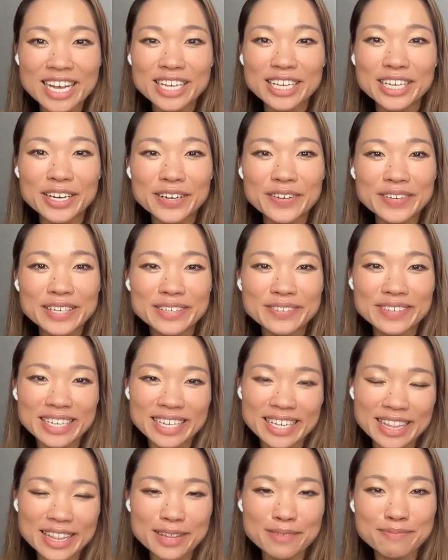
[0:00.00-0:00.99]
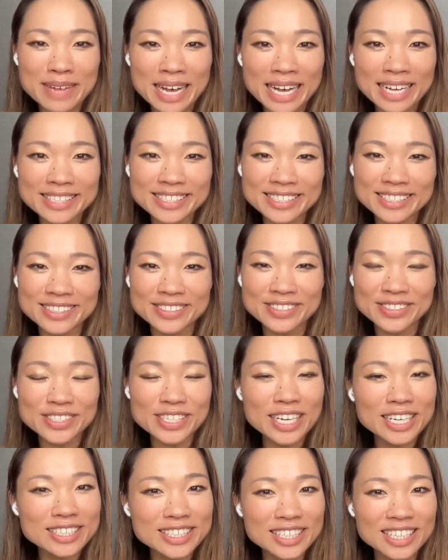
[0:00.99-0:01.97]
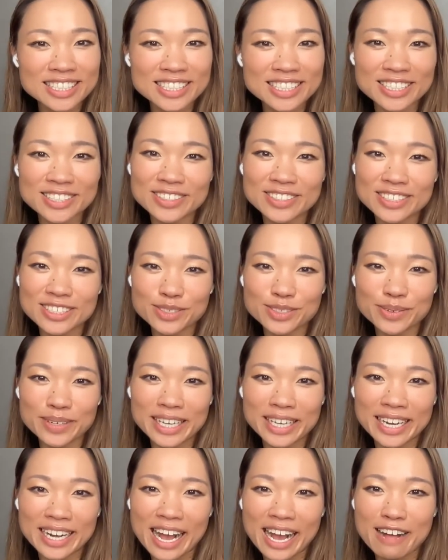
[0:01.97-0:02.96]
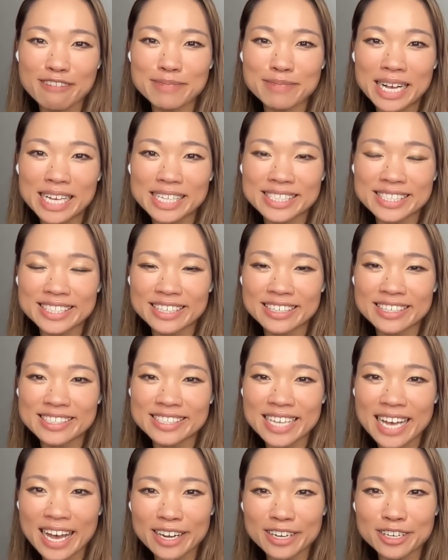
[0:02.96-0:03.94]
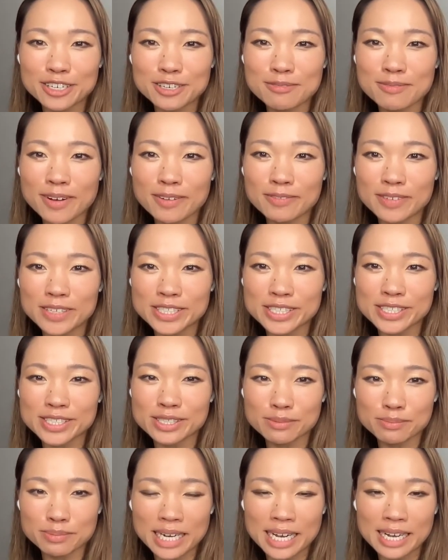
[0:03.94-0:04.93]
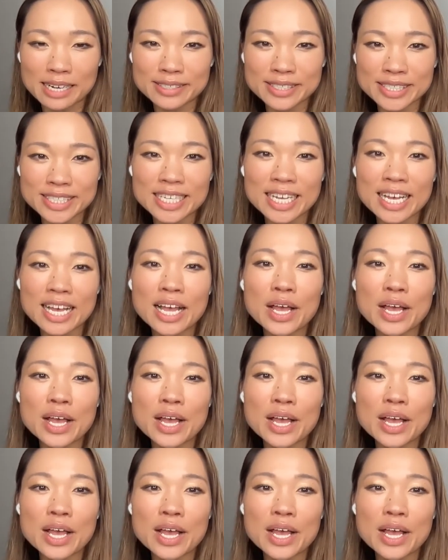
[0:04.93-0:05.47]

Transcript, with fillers: going with Mac Jones under two hundred twenty and a half passing yards at home versus the Browns,